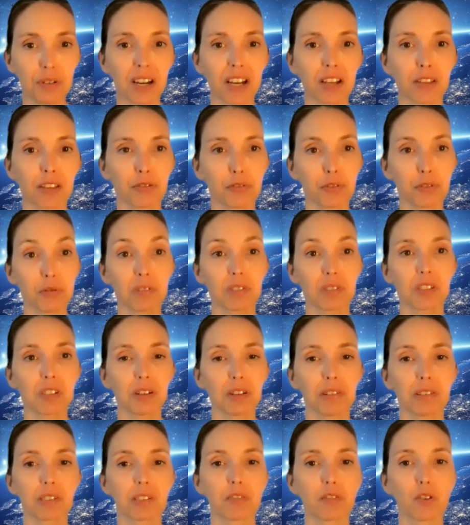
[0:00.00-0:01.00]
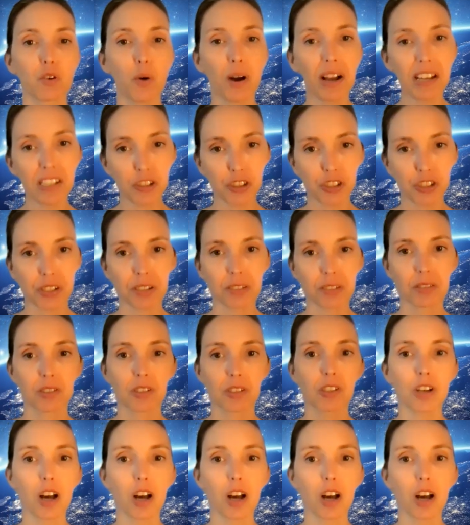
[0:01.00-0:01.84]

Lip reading: and through a series of questions,